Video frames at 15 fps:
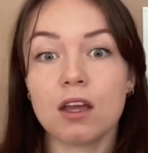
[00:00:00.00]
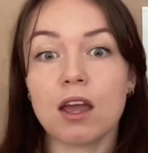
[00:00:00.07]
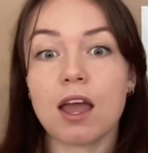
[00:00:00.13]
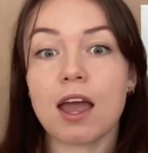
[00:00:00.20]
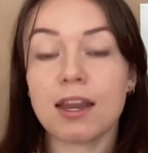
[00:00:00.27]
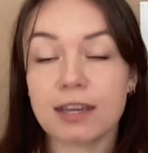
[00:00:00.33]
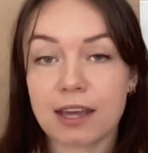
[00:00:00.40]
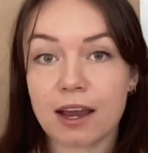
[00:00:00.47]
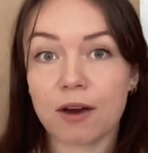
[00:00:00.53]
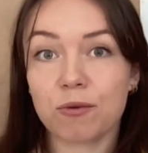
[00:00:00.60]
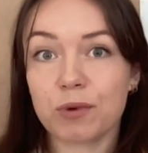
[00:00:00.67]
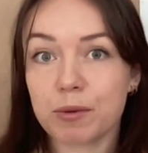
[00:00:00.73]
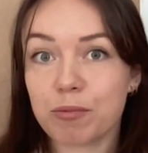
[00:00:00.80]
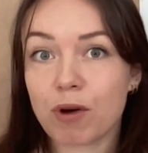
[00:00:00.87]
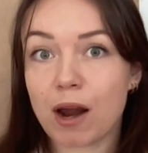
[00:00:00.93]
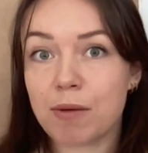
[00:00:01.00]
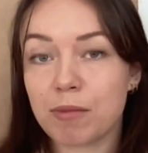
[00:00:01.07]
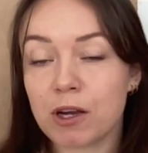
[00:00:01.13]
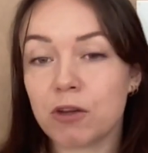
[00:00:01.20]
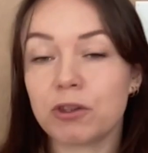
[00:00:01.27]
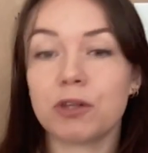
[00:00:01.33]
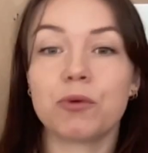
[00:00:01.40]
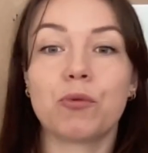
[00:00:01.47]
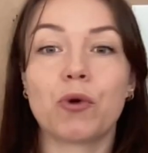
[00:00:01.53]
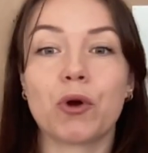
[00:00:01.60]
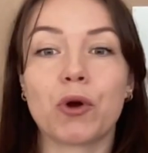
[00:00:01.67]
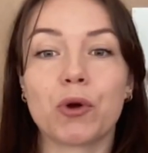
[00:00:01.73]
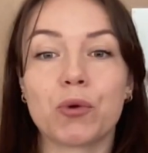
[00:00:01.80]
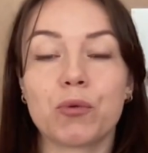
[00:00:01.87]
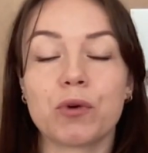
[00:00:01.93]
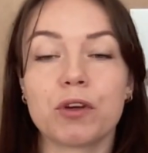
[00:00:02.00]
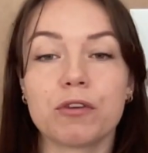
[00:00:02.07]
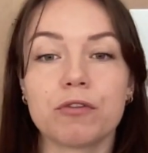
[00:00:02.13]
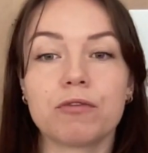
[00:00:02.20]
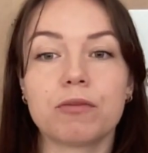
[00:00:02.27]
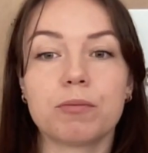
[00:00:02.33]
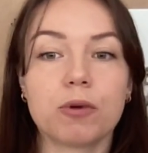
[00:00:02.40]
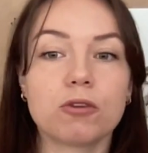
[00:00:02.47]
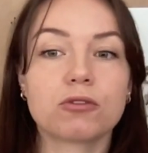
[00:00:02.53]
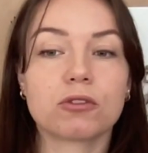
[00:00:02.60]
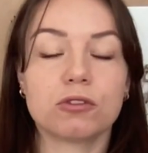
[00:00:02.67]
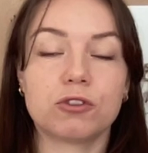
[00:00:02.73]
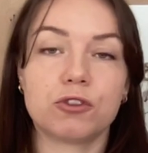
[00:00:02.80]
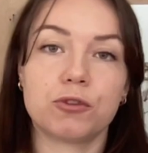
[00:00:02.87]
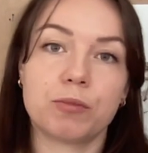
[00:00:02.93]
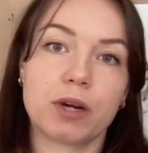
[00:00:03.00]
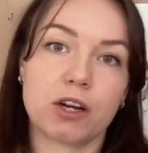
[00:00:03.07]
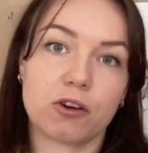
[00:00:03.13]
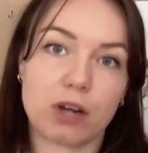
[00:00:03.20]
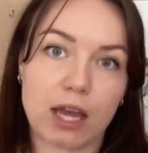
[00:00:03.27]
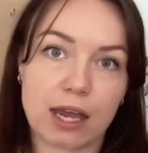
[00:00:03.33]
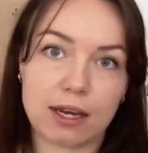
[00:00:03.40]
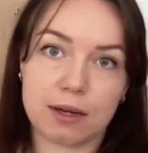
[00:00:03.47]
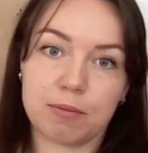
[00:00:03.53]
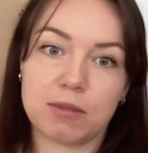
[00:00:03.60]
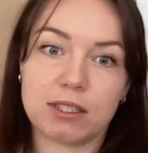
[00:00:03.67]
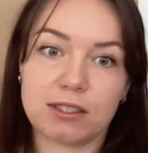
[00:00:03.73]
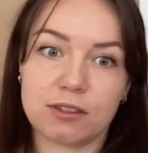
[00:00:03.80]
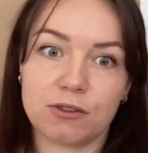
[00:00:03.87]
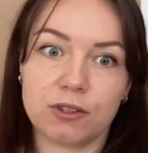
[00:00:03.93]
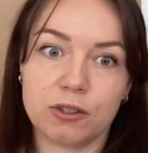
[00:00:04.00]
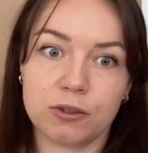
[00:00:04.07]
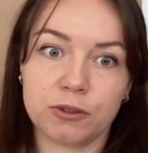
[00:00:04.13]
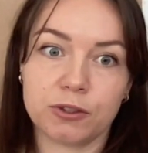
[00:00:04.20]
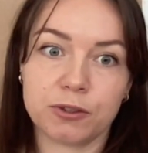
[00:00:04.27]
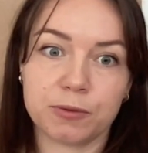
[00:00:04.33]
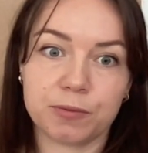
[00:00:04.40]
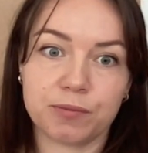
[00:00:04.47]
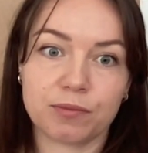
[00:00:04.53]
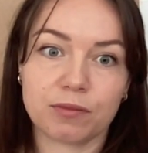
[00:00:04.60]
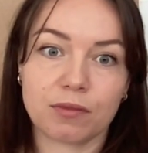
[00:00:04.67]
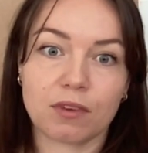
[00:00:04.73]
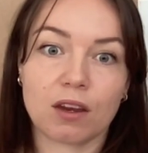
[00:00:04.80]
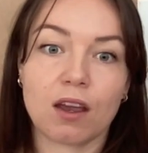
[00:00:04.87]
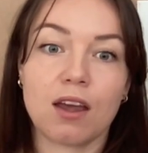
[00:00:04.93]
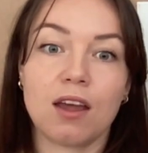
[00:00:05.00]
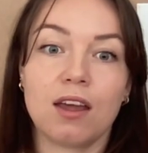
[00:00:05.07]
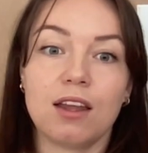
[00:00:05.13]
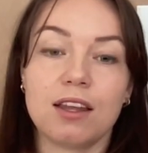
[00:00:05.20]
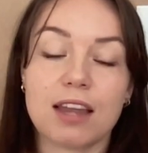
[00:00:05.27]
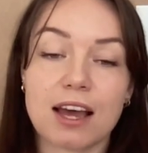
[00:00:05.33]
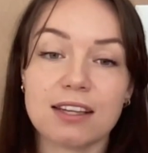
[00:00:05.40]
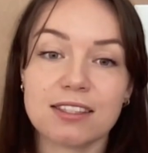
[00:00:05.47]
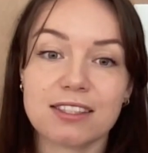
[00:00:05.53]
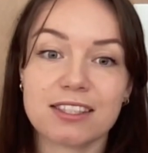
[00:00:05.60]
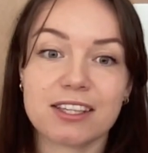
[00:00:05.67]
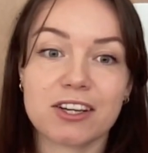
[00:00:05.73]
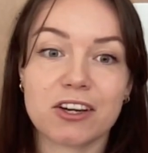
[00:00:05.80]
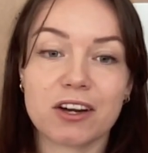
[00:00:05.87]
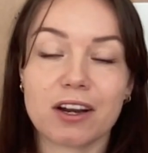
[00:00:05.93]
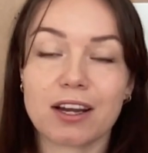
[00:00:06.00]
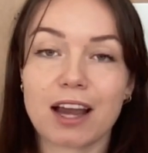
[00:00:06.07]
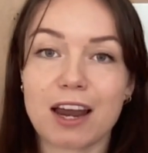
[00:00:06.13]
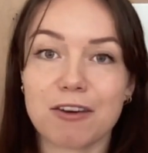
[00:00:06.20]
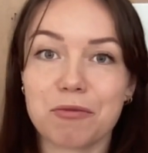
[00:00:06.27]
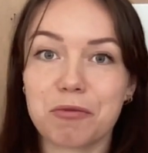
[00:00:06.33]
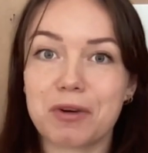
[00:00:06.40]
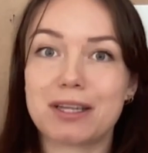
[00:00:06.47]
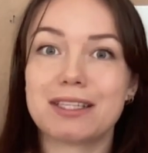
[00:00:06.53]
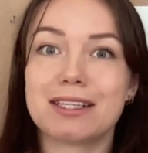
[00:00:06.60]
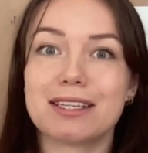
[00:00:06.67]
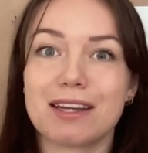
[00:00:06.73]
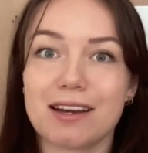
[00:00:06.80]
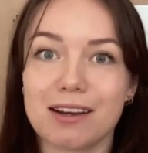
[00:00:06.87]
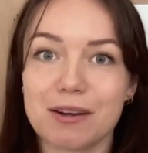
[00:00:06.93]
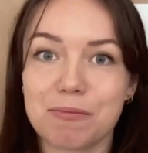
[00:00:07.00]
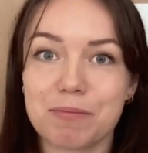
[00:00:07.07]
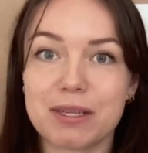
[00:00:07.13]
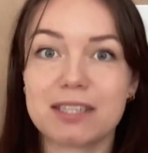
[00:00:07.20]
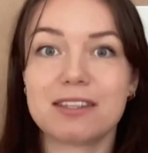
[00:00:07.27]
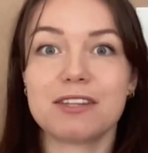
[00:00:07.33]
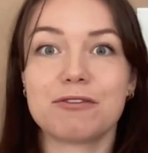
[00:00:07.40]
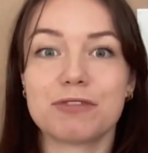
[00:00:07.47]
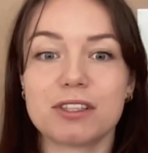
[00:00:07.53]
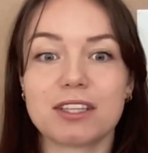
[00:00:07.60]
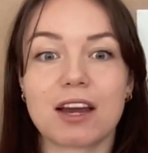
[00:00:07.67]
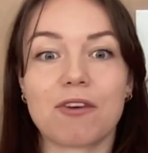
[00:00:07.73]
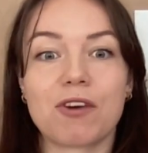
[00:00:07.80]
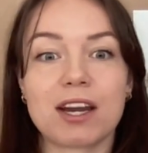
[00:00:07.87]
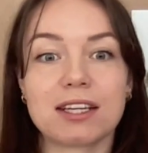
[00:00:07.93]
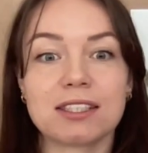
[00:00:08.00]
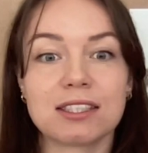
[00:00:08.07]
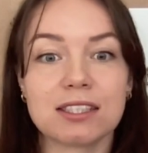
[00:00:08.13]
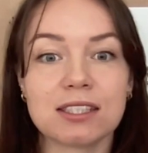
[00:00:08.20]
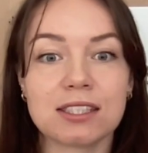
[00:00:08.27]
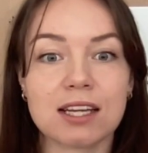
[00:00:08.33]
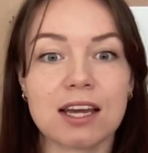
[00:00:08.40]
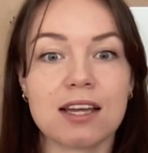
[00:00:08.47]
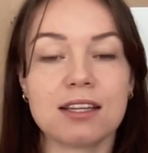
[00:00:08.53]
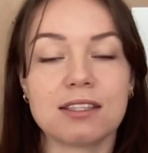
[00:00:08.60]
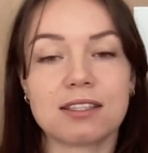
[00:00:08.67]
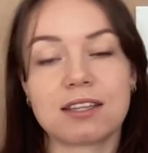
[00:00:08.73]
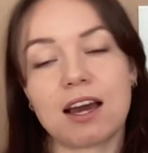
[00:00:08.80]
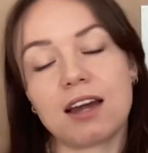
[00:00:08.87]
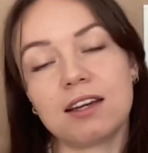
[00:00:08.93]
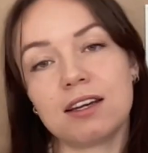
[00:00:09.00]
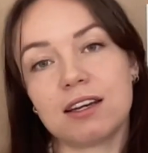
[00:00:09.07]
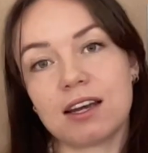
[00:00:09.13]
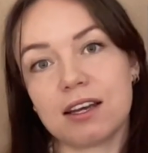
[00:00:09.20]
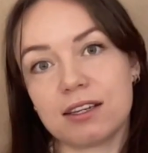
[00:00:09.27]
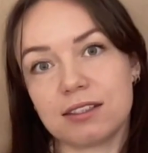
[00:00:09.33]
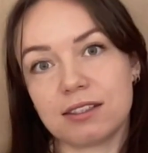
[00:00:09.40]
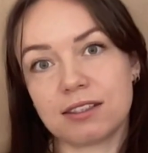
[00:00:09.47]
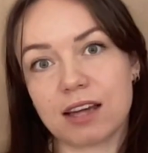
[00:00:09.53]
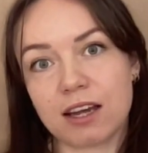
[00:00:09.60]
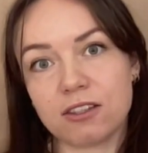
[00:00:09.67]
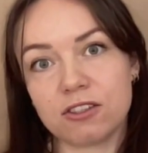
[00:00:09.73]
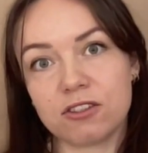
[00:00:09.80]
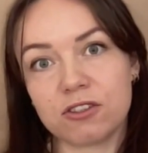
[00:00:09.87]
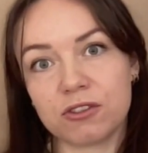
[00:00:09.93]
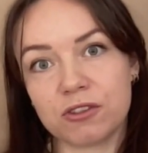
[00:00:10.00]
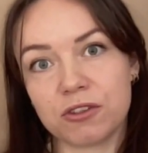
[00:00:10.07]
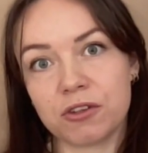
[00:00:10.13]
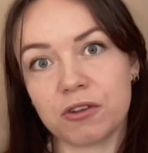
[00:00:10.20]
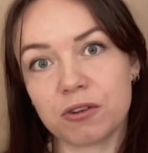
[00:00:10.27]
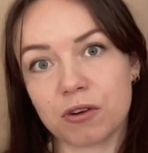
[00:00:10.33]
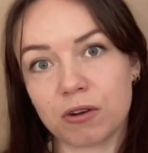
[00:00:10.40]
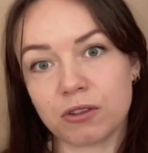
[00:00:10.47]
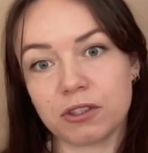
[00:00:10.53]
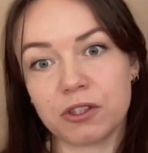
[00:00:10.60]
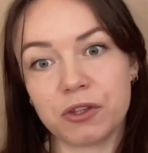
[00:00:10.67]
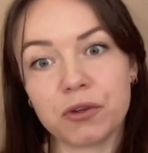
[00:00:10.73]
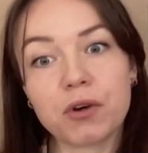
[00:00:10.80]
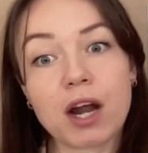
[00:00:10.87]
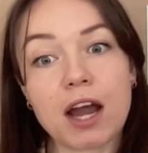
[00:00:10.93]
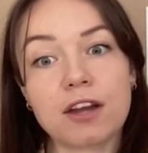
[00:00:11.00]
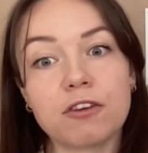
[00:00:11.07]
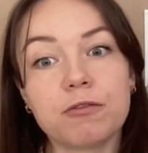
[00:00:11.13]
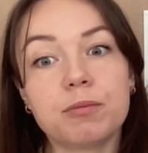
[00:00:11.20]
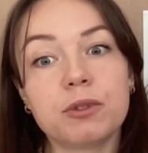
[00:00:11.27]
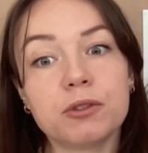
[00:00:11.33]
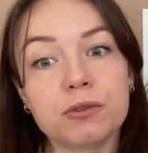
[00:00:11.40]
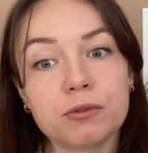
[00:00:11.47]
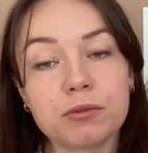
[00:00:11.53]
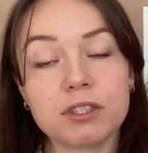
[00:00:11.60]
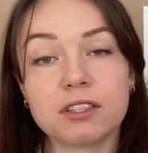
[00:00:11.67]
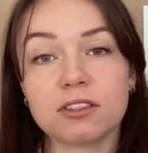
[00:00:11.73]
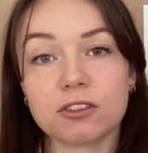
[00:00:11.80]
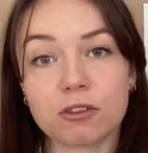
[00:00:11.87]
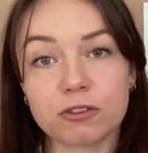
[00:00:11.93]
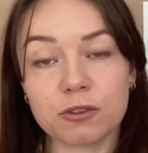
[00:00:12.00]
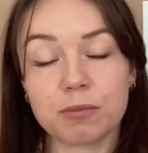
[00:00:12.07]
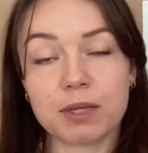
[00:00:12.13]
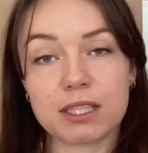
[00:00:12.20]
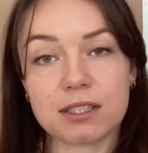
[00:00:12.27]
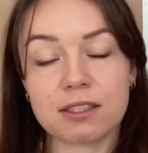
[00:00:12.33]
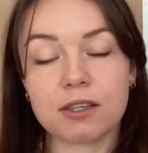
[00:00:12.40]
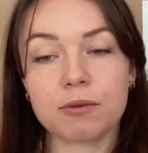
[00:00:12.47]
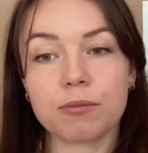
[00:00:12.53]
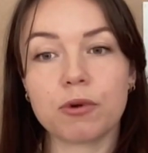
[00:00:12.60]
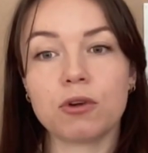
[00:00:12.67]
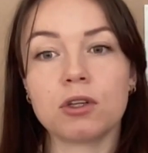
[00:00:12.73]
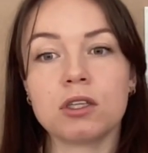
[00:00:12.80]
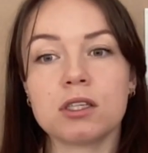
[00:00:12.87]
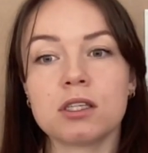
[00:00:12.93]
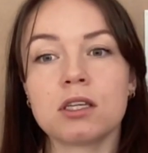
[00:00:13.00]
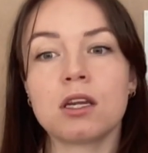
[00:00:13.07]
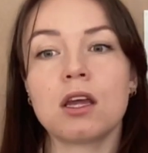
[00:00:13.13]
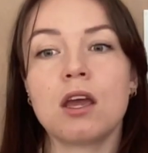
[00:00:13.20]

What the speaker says: And yeah, we primarily work with post-consumer and organic materials. Last year, I kind of went in a bit different direction and started a design studio called A New Kind of Blue, which is also based here in Berlin.